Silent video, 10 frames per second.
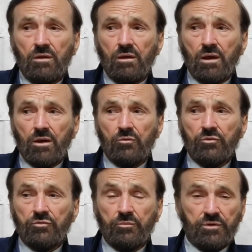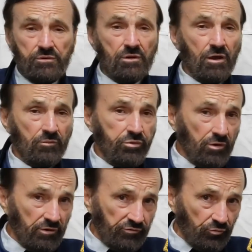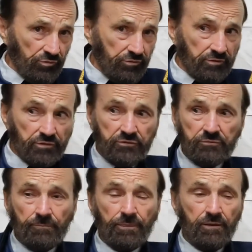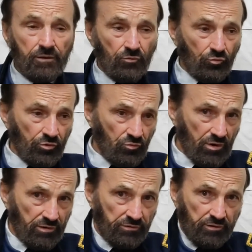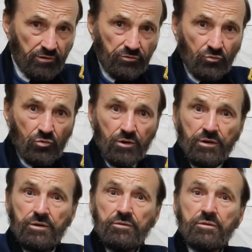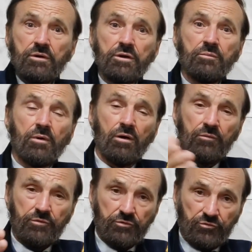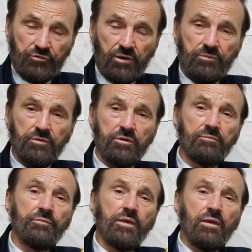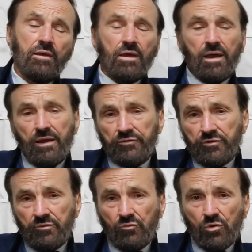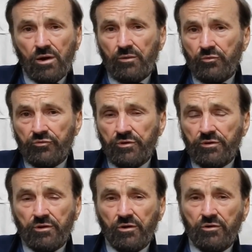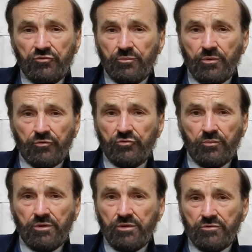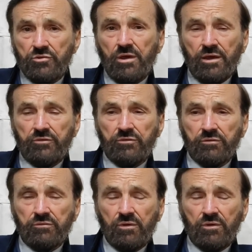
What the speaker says: I was a bit nonplussed with this, went around the other way and cut him off, intercepted him, asked him why was he there. He's supposed to be in Jackson.